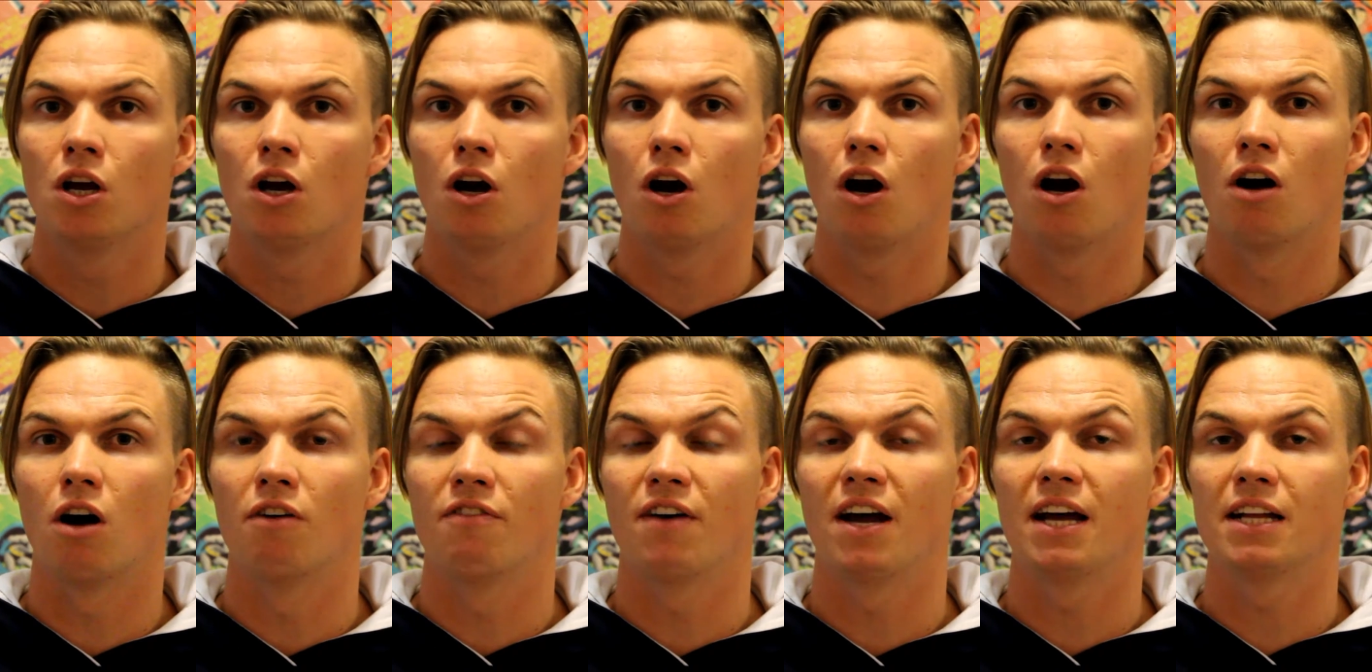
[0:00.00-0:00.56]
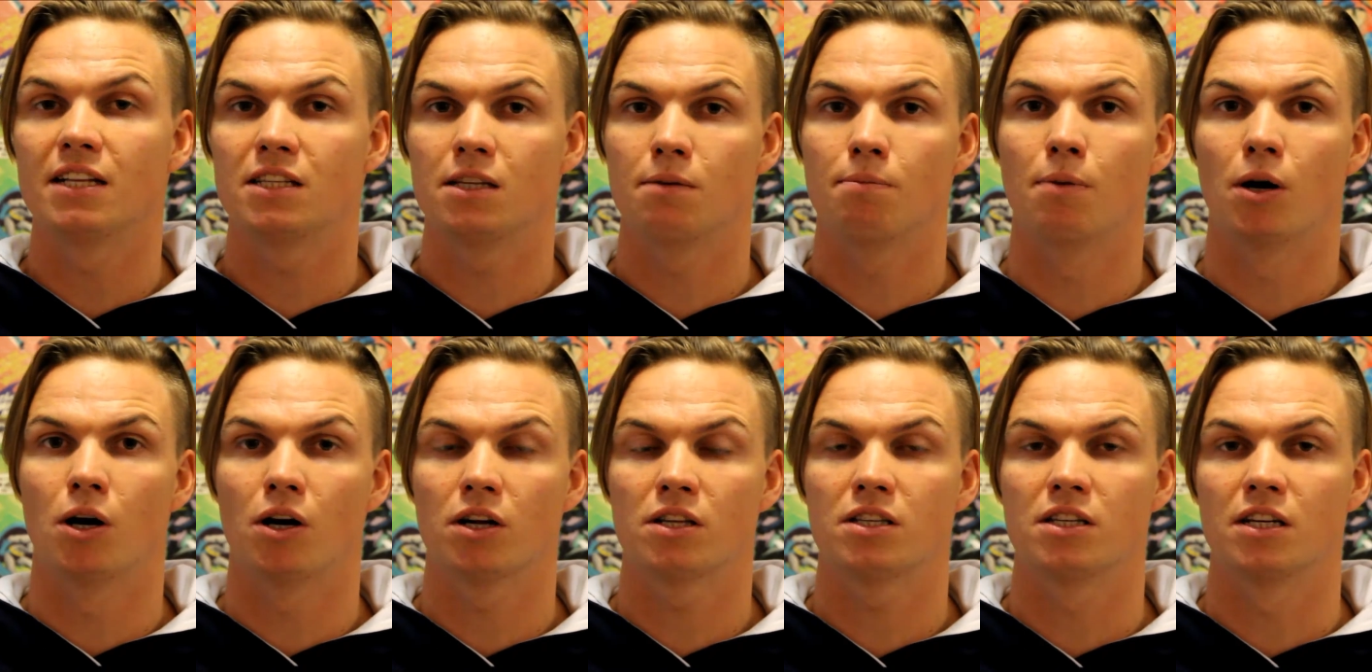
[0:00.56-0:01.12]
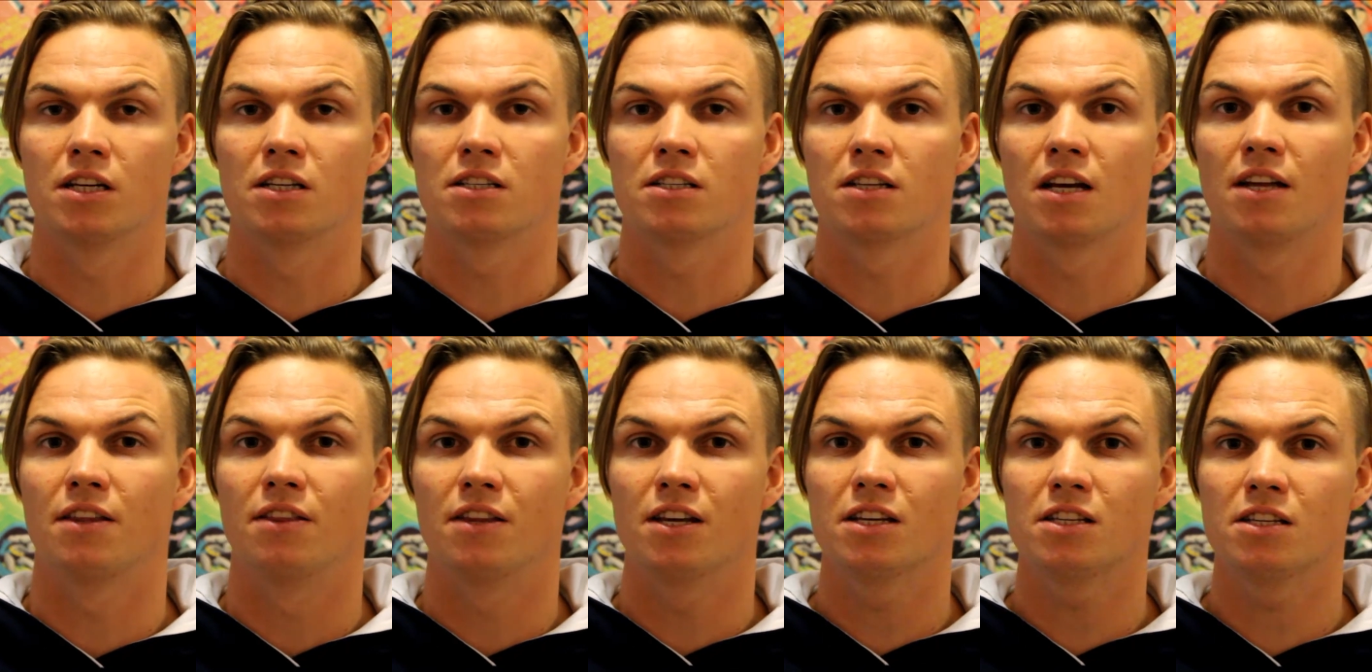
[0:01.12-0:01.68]
of antibiotics, and
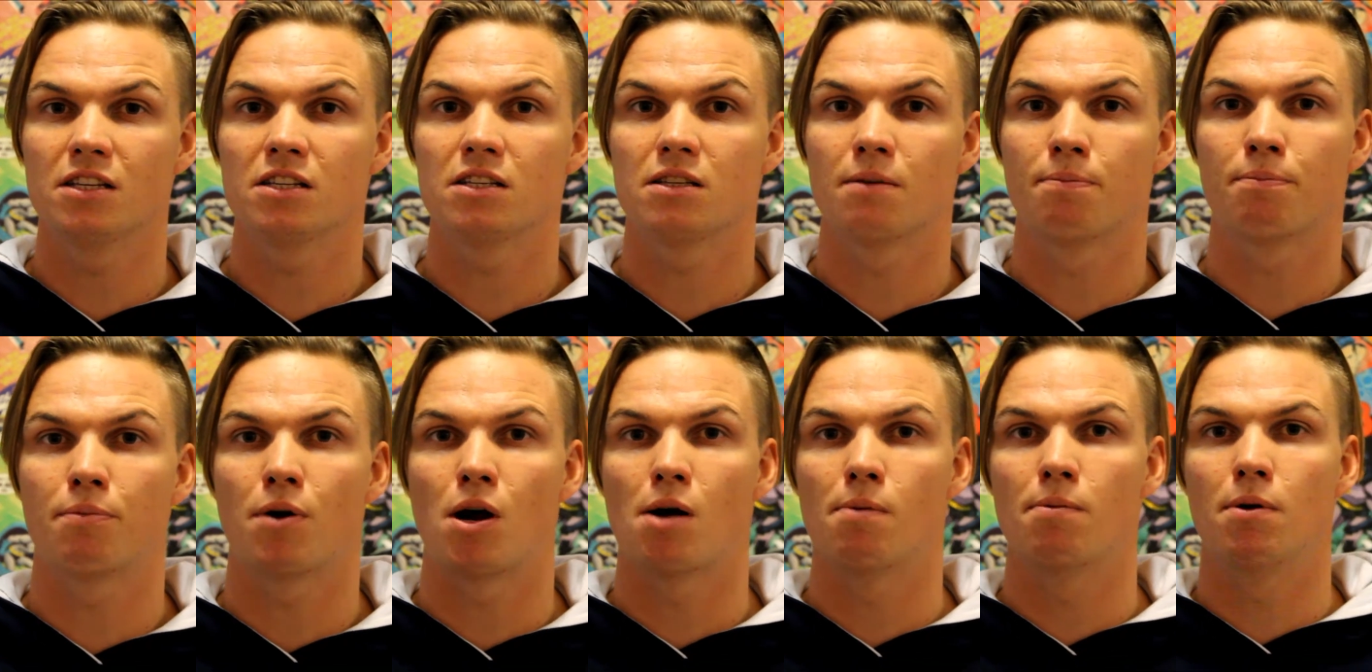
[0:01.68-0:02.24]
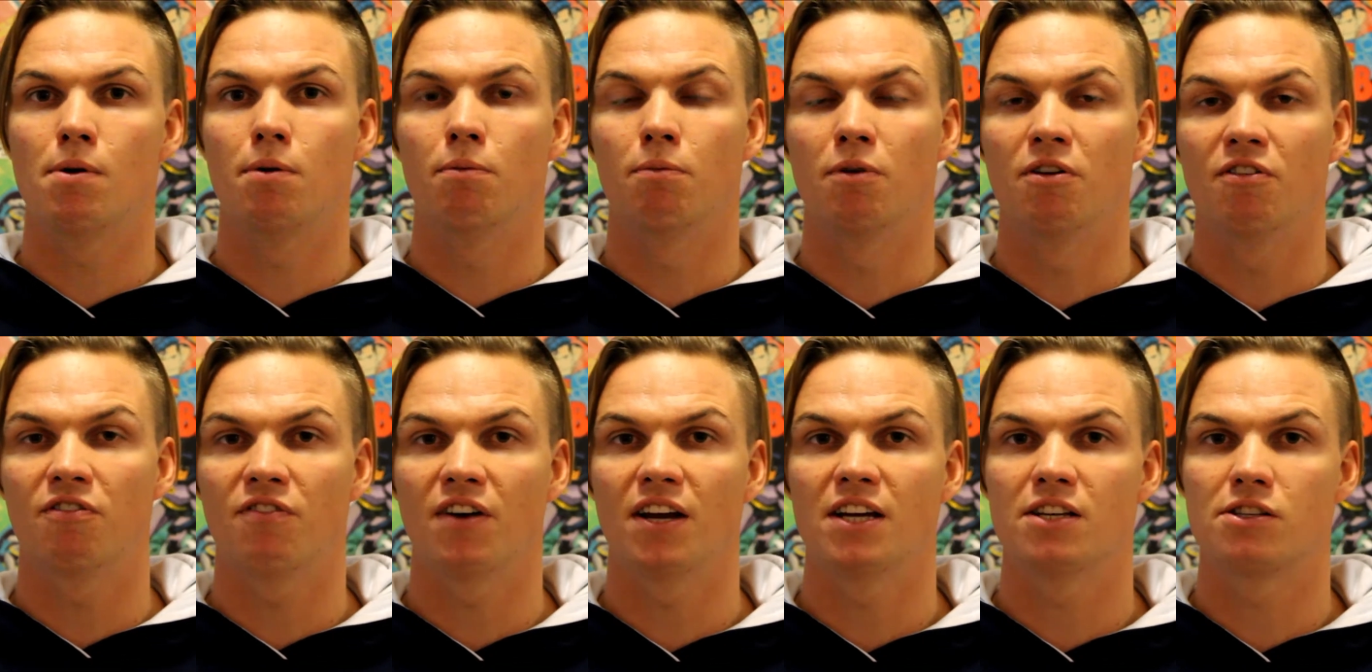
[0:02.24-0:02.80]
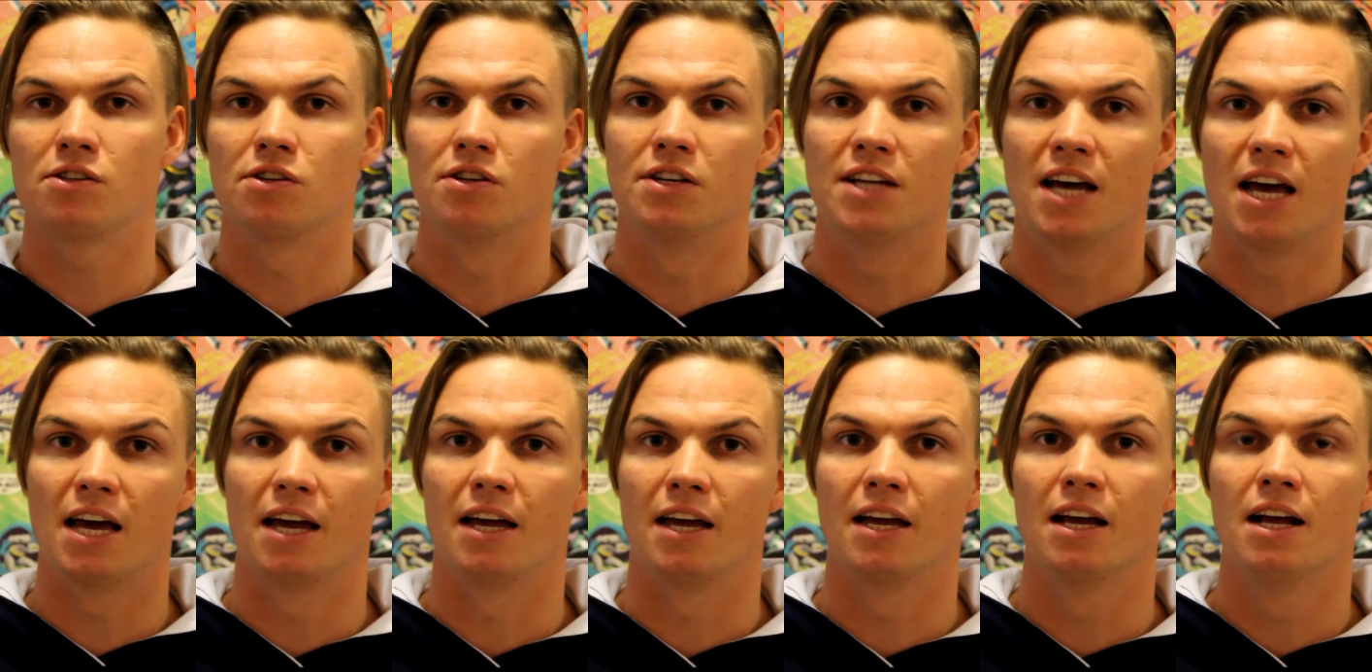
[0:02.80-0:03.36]
this is the problem we face
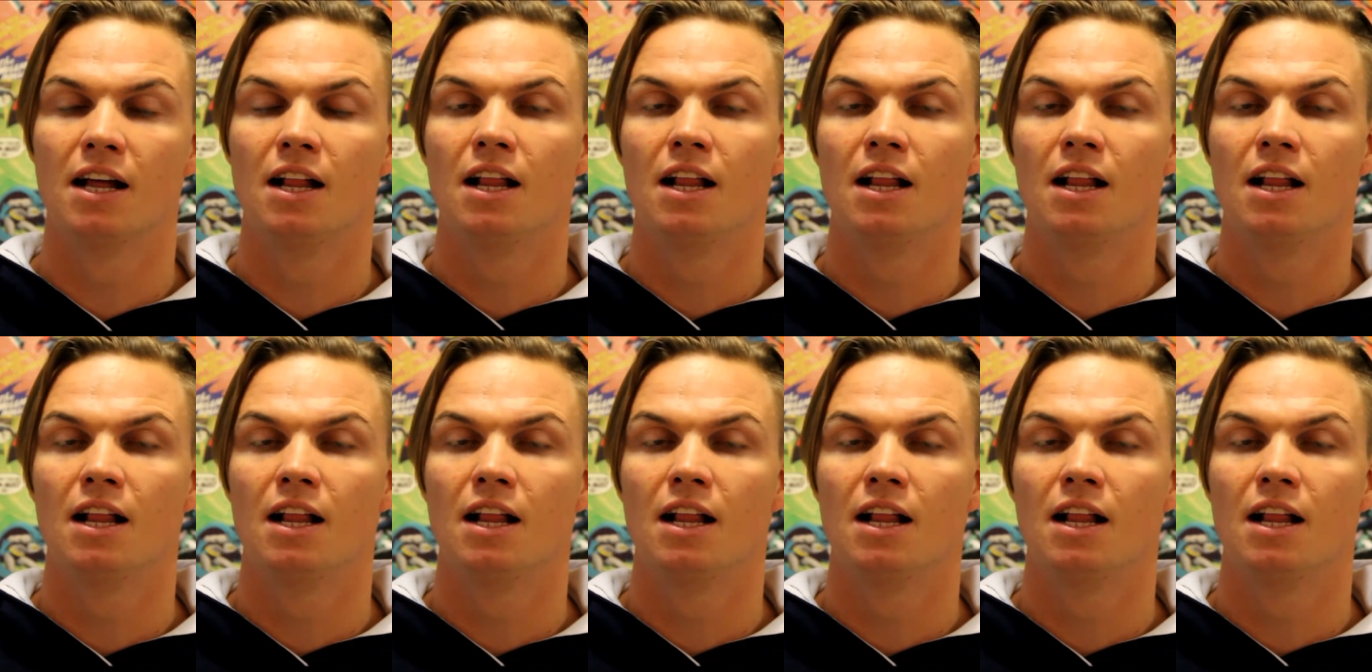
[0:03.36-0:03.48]
today,